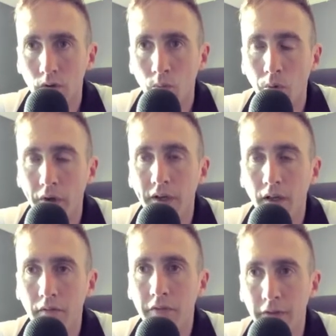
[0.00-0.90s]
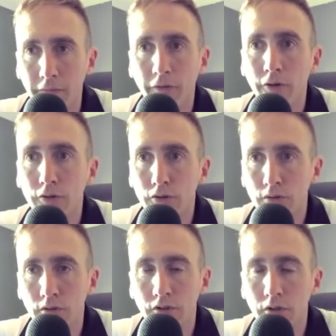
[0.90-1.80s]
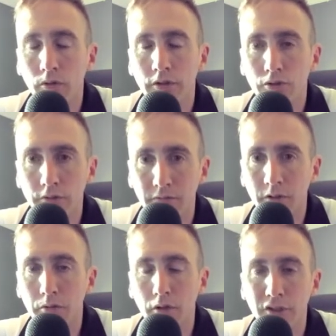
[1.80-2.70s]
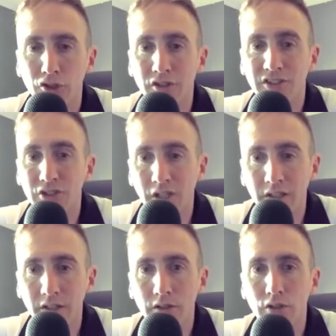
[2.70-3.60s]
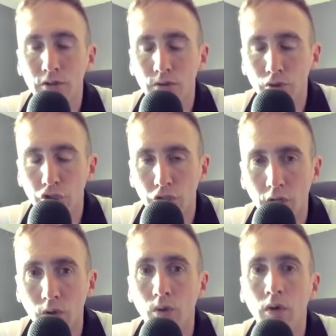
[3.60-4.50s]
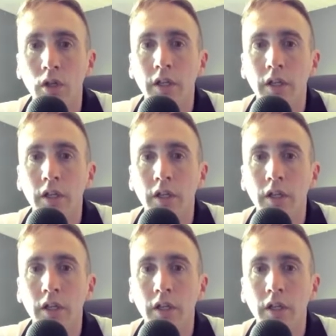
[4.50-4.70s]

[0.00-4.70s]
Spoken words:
one of the first dual sequential defibrillation studies to show